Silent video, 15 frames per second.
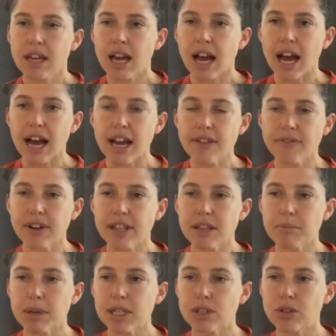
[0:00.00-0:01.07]
I find that
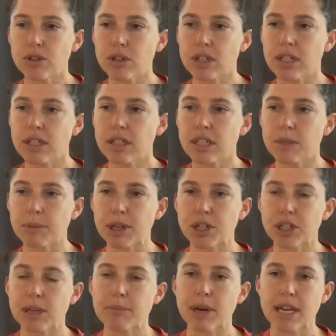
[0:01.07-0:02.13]
my students,
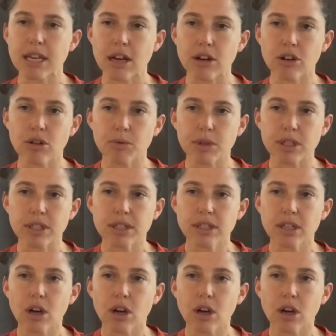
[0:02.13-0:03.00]
especially my younger ones,